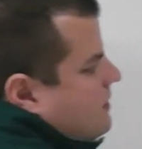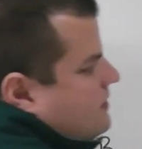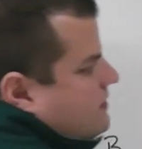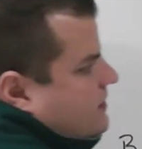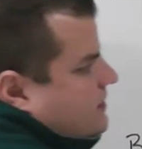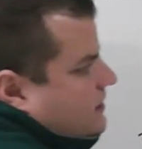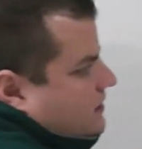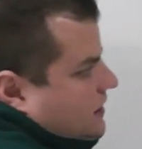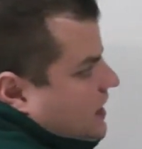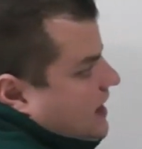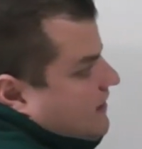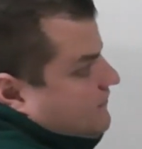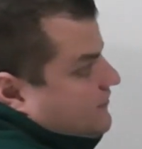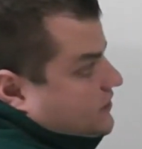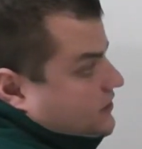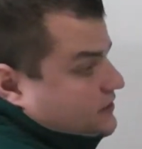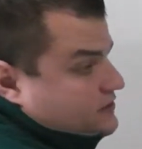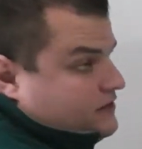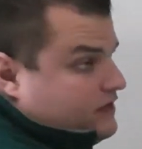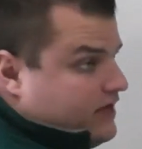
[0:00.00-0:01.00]
to the left,
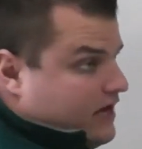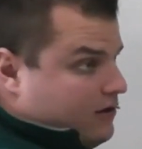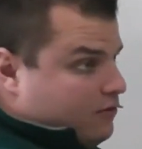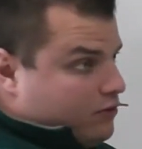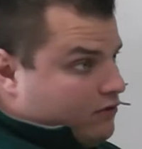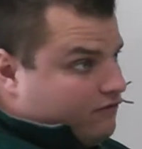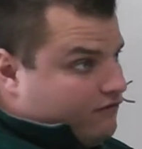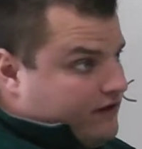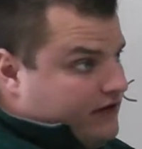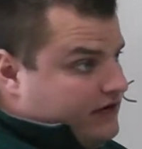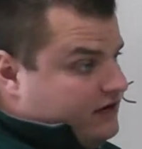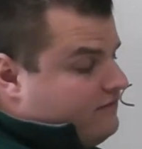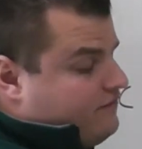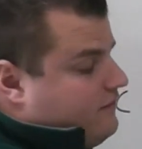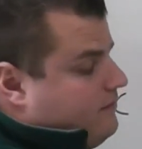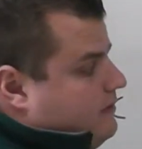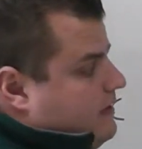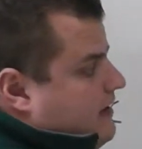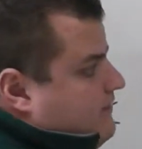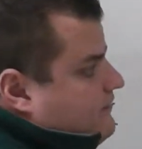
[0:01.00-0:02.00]
because again, we're reading
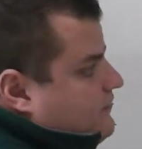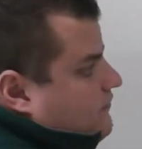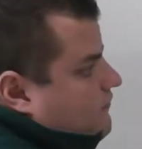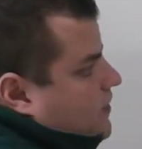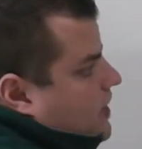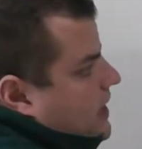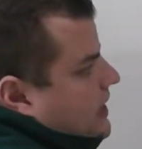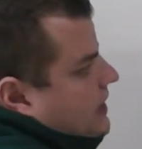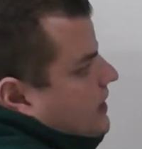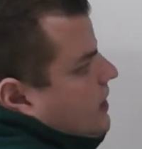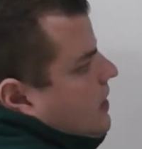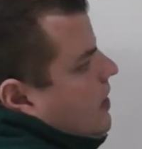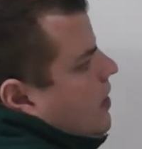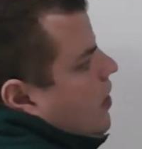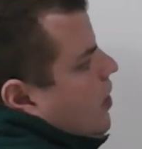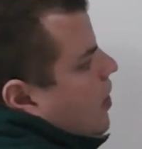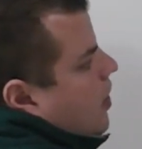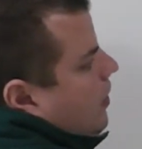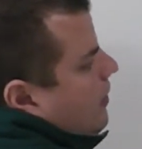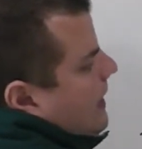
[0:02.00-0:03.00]
from left to right.
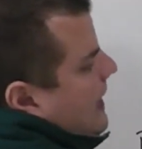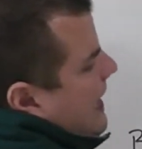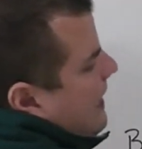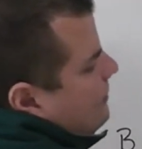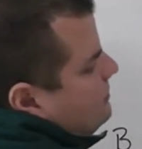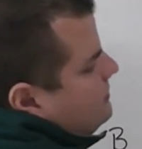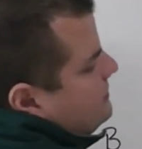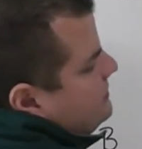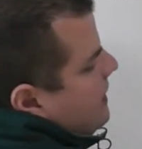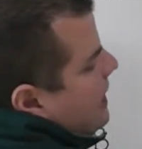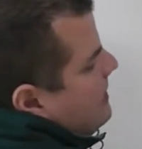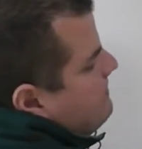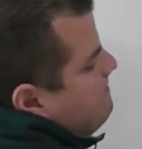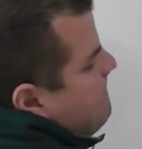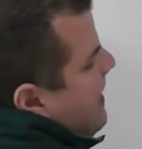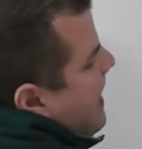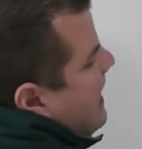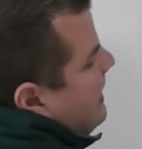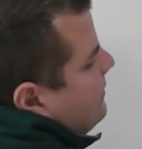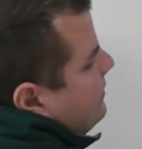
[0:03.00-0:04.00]
Our outside
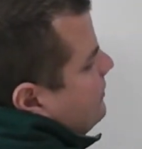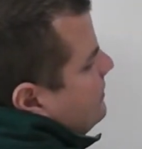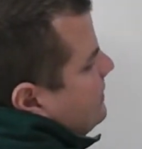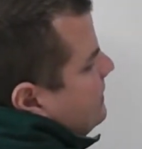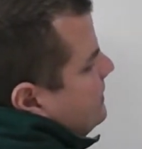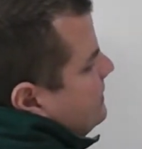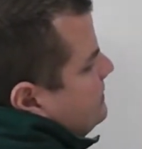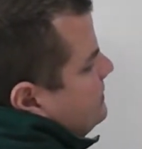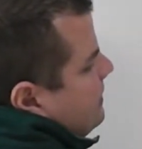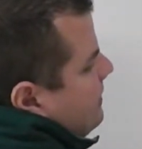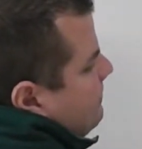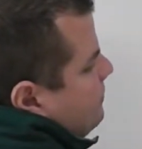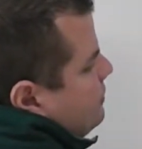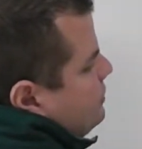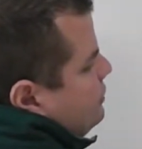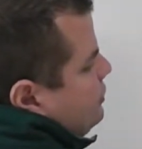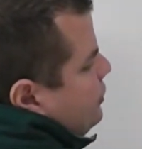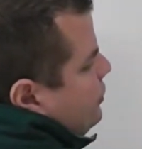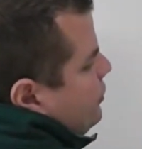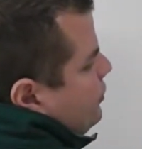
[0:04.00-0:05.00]
backer is number
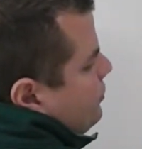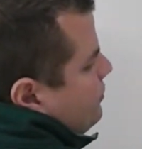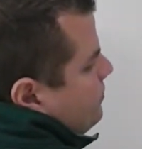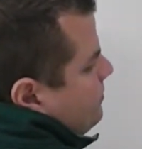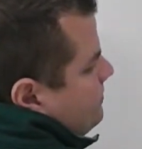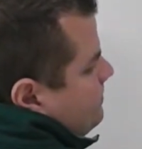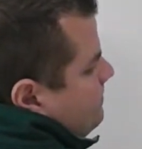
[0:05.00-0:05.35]
2.